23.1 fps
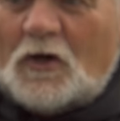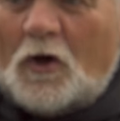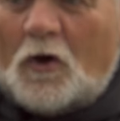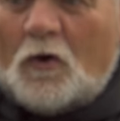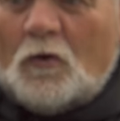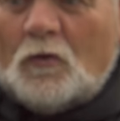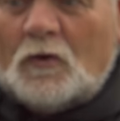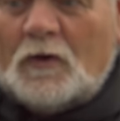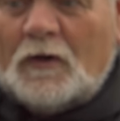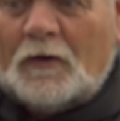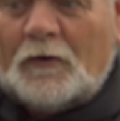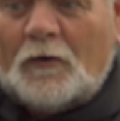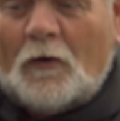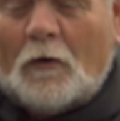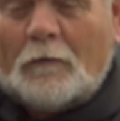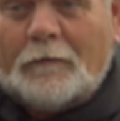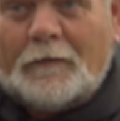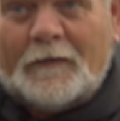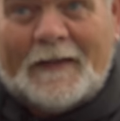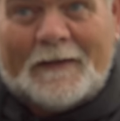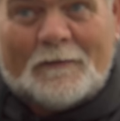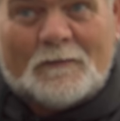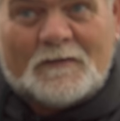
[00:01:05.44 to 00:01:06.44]
conked off
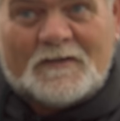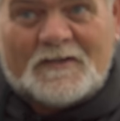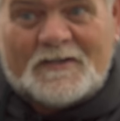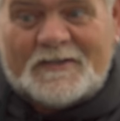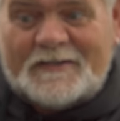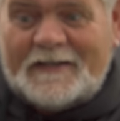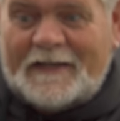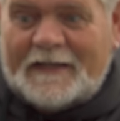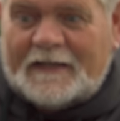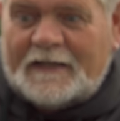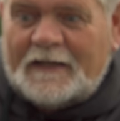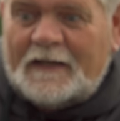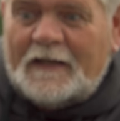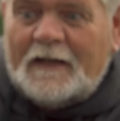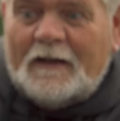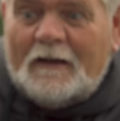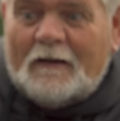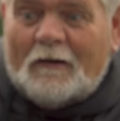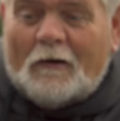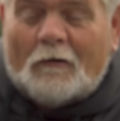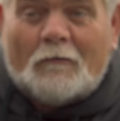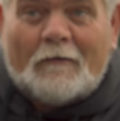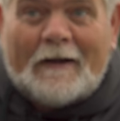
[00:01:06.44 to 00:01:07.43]
and that'll stick
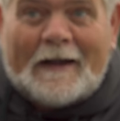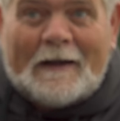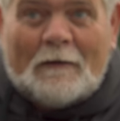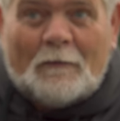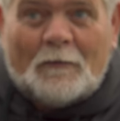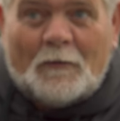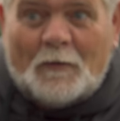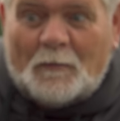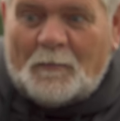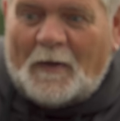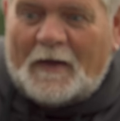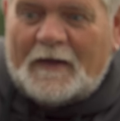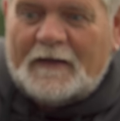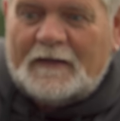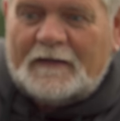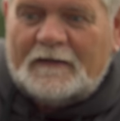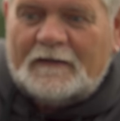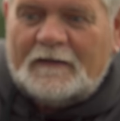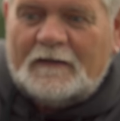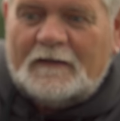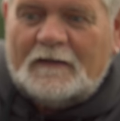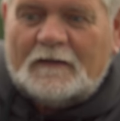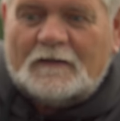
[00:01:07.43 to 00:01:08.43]
around the bait.
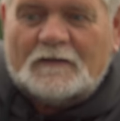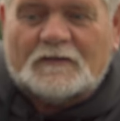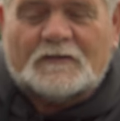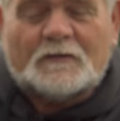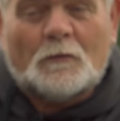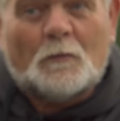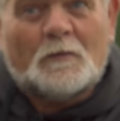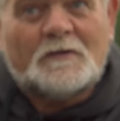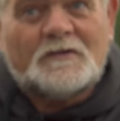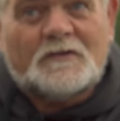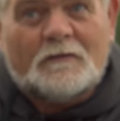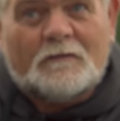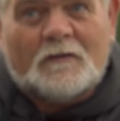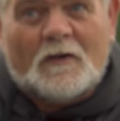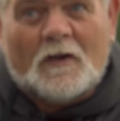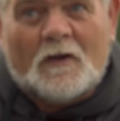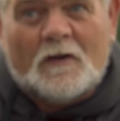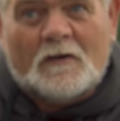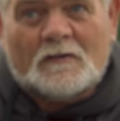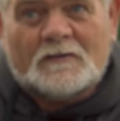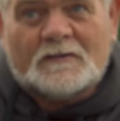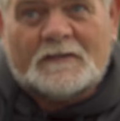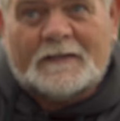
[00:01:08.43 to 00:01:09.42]
And so once you've
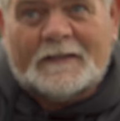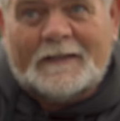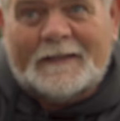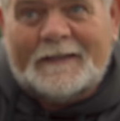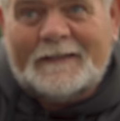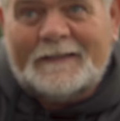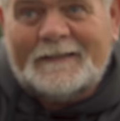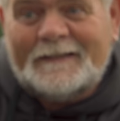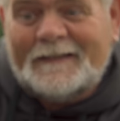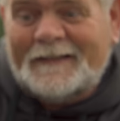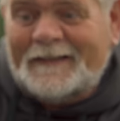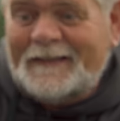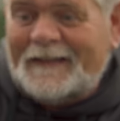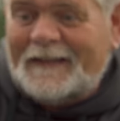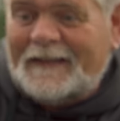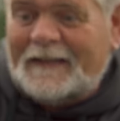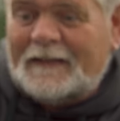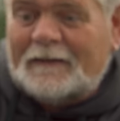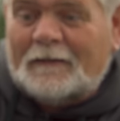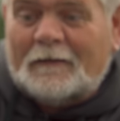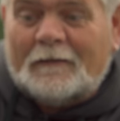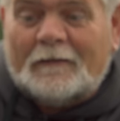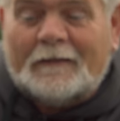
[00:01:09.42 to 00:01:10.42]
cast it in,
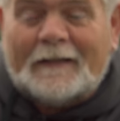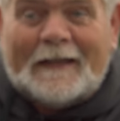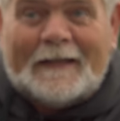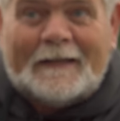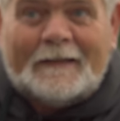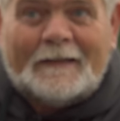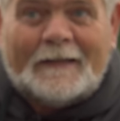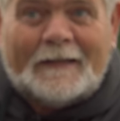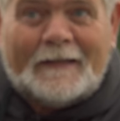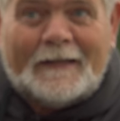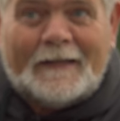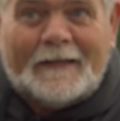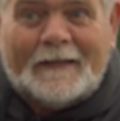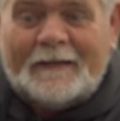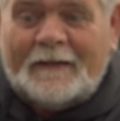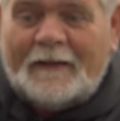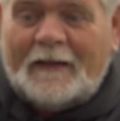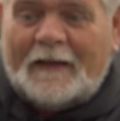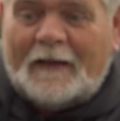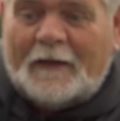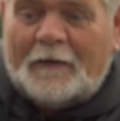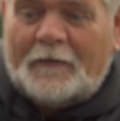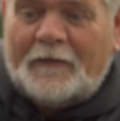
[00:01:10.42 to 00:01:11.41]
it'll land there
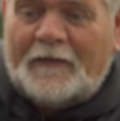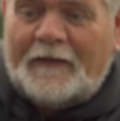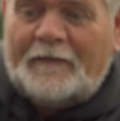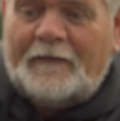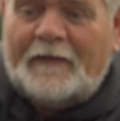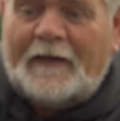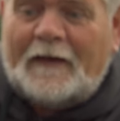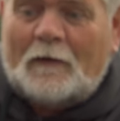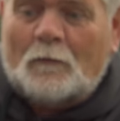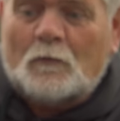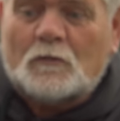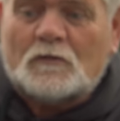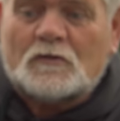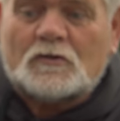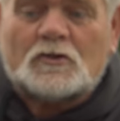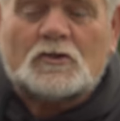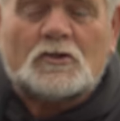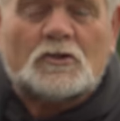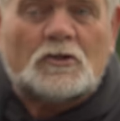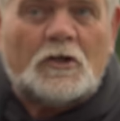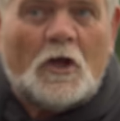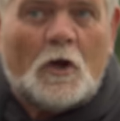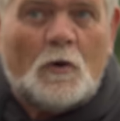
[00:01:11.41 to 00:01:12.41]
and then that will
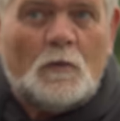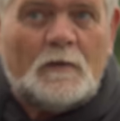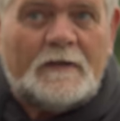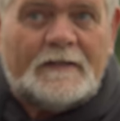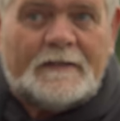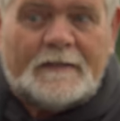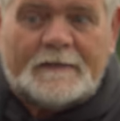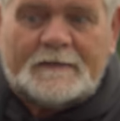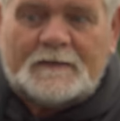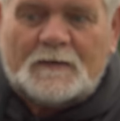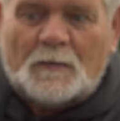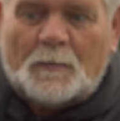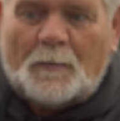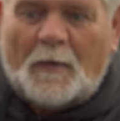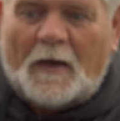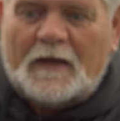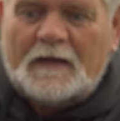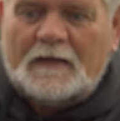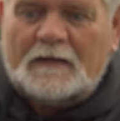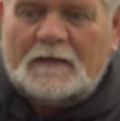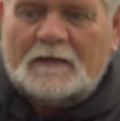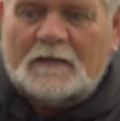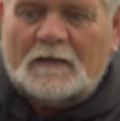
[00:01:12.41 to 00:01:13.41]
slowly
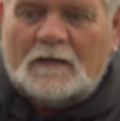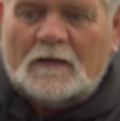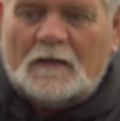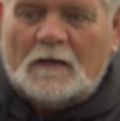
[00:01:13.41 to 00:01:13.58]
dissipate,